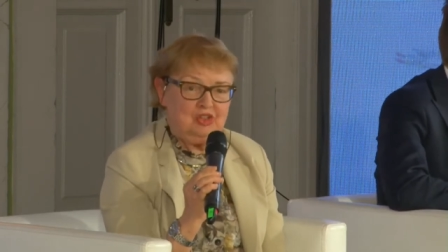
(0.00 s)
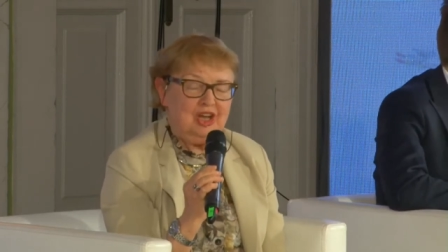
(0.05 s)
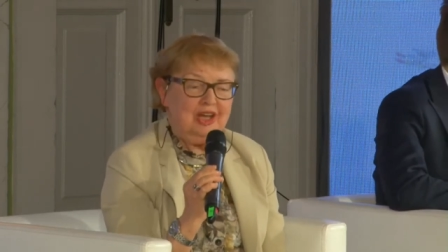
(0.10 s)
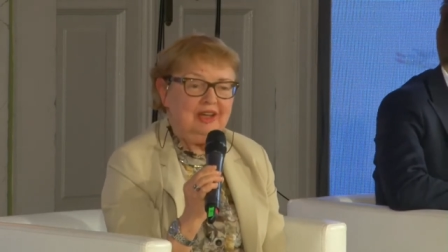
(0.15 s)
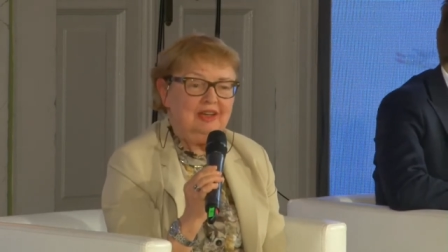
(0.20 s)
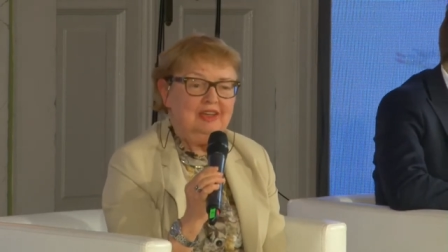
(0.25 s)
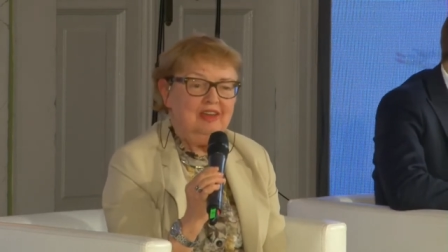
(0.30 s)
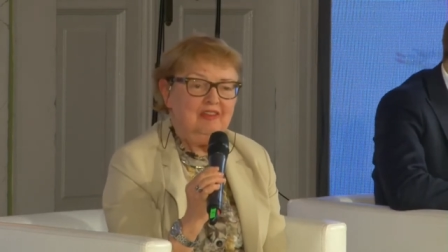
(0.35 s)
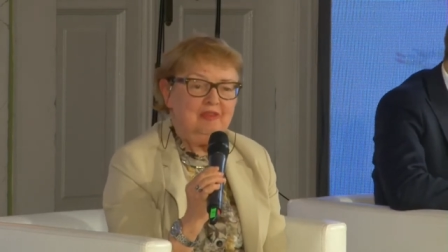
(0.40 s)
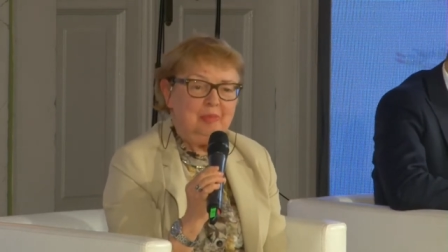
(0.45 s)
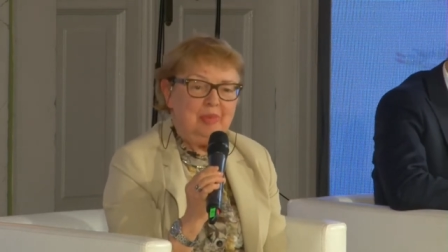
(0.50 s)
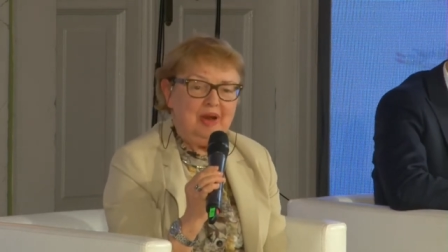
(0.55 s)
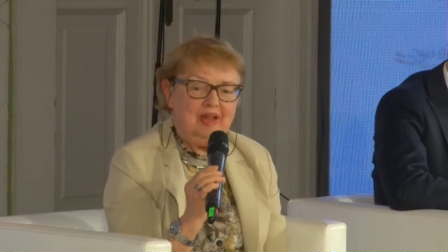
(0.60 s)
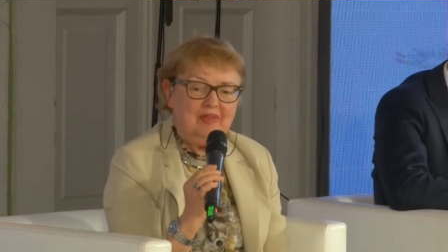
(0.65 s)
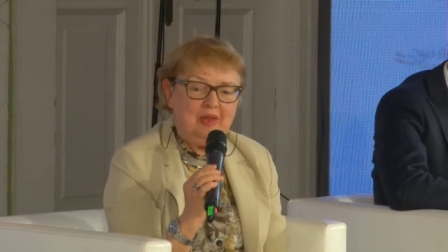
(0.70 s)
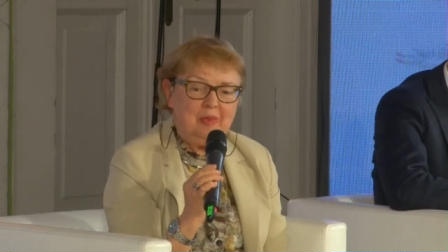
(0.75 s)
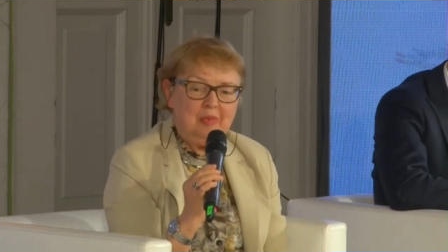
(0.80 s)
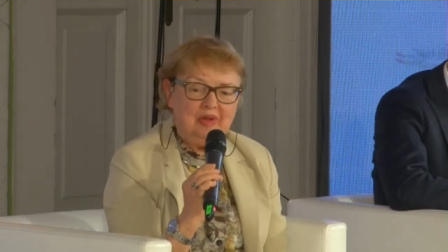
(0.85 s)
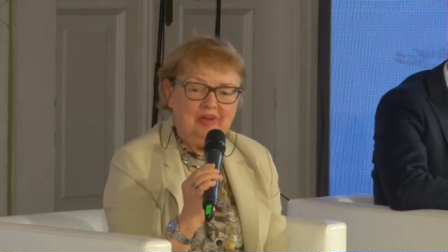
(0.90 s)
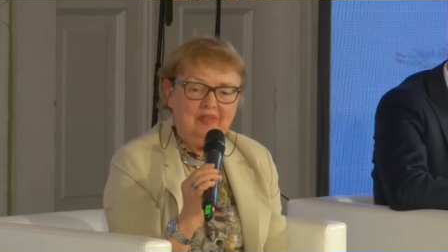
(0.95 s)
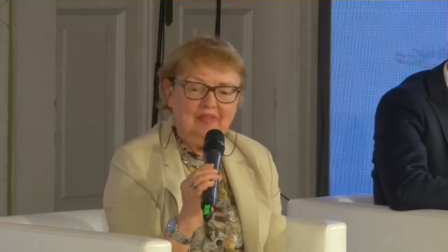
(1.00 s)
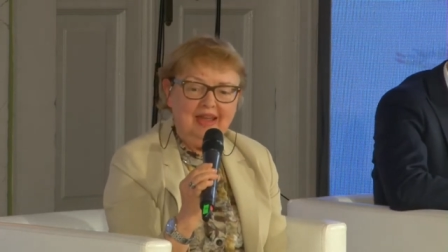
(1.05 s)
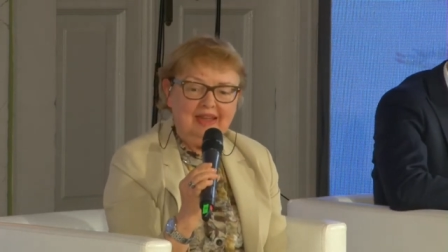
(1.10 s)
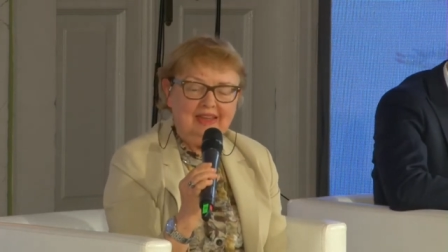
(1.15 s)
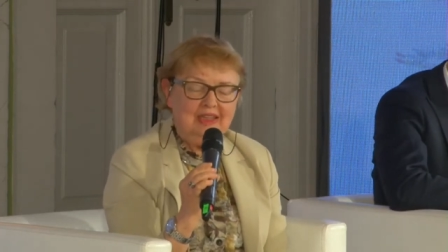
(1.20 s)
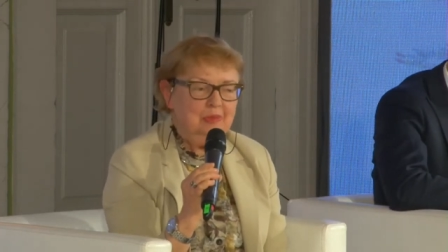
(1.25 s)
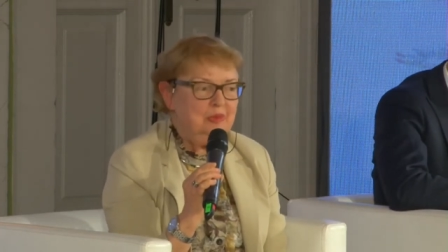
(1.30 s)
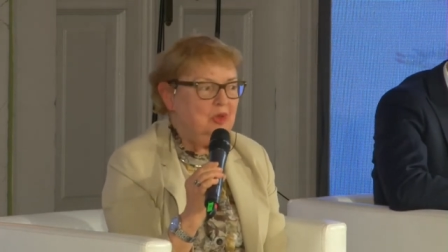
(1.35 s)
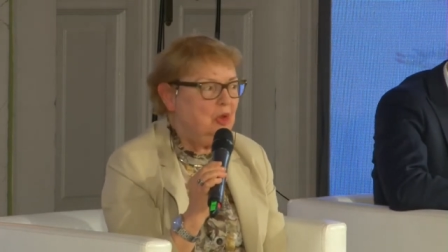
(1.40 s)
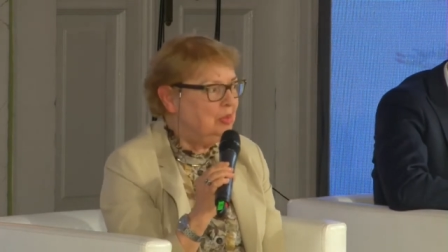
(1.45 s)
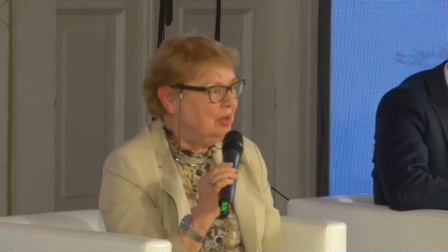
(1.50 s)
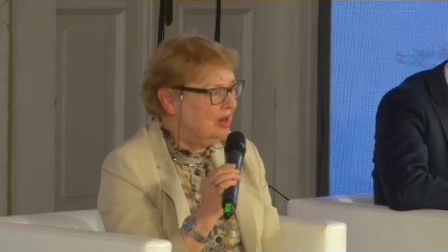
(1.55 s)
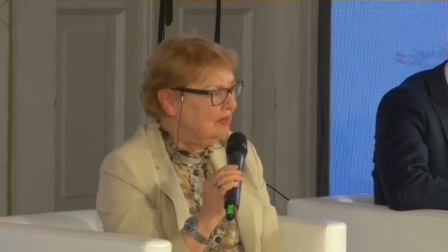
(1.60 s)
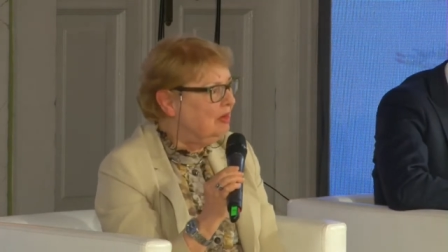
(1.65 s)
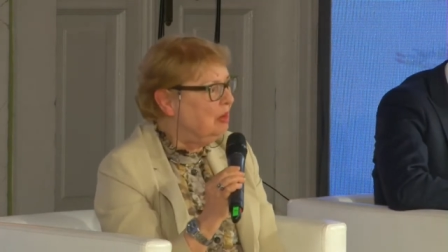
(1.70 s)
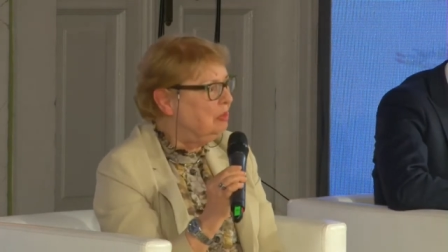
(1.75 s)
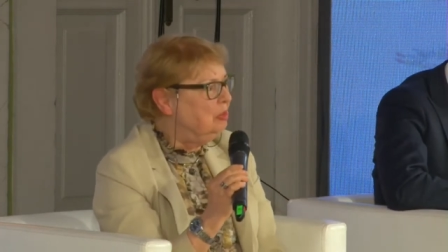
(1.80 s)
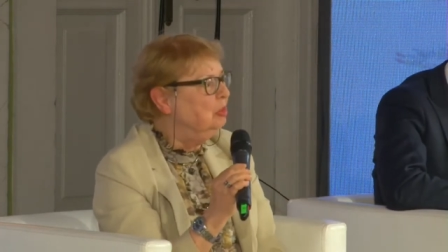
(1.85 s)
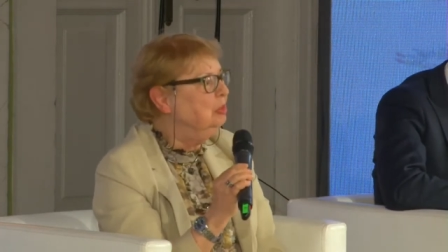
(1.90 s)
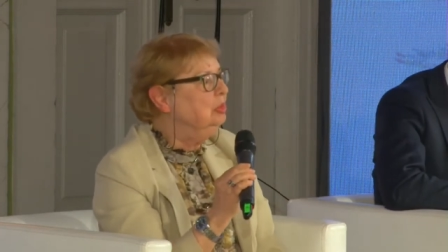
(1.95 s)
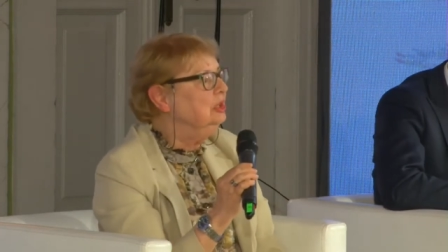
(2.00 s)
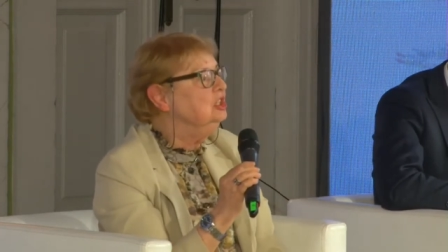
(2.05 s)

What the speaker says: the rules accepted